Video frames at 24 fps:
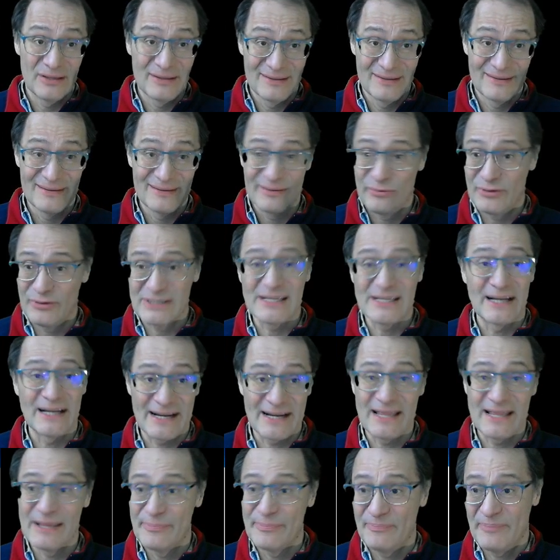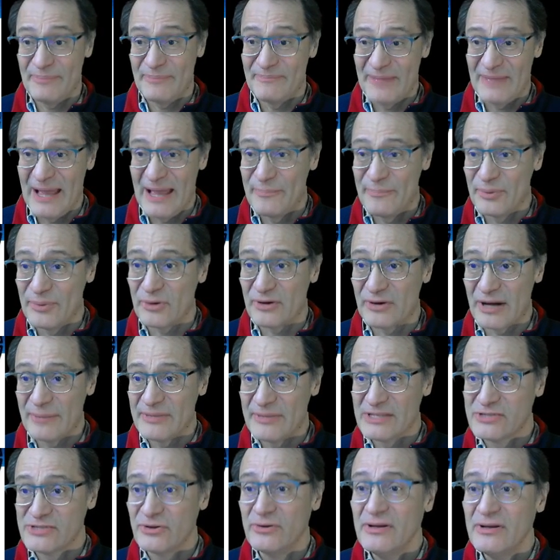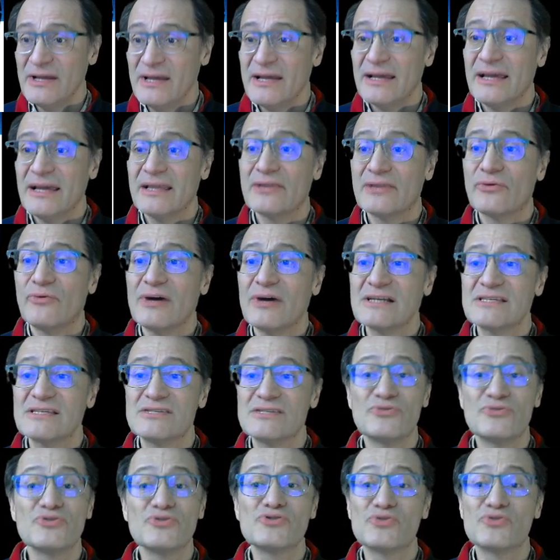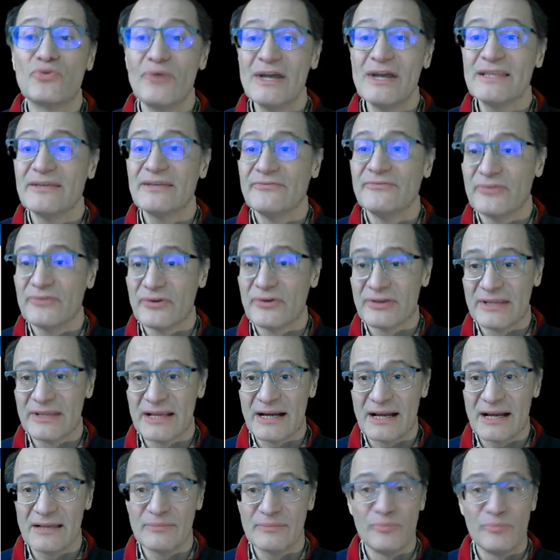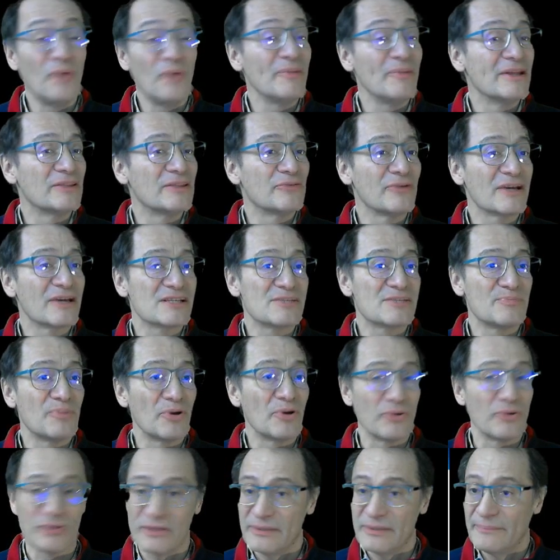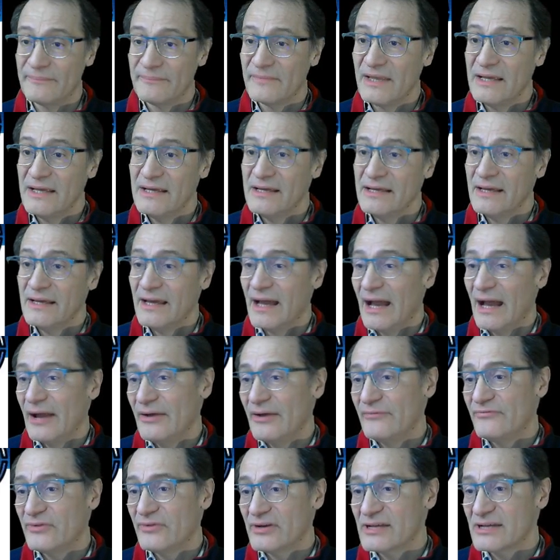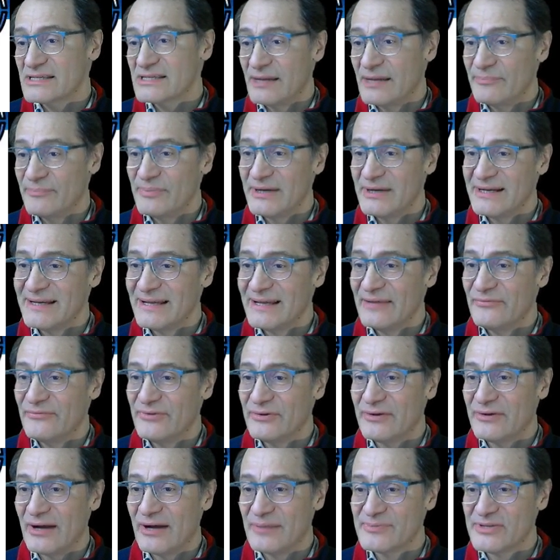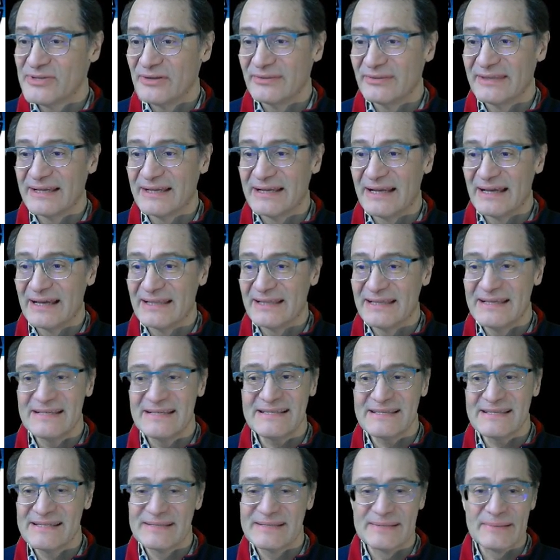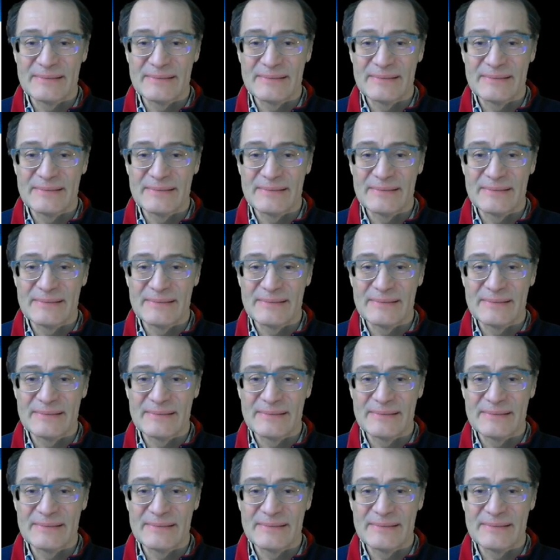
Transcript: already programmed. So it was just waiting for the right moment to explode. For example, if you have something like this,